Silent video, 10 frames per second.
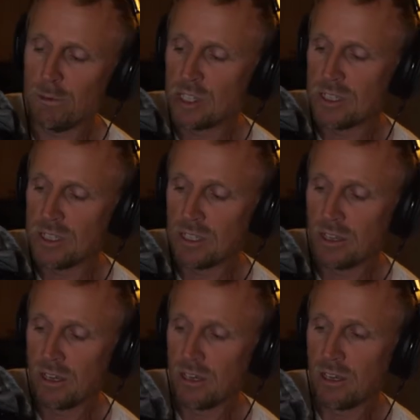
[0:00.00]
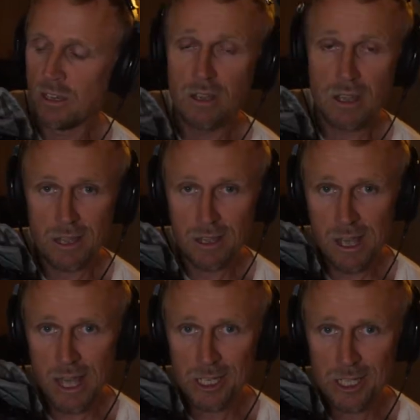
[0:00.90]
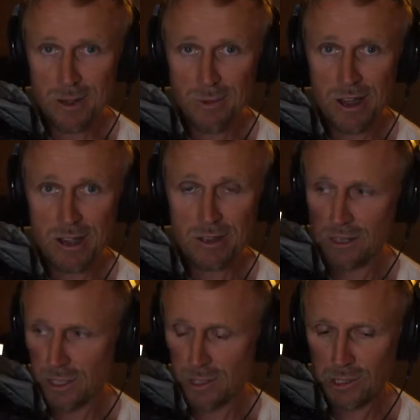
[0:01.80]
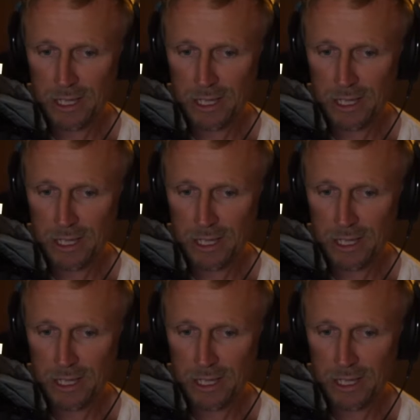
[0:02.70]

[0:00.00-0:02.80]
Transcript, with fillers: which is H D M I on a little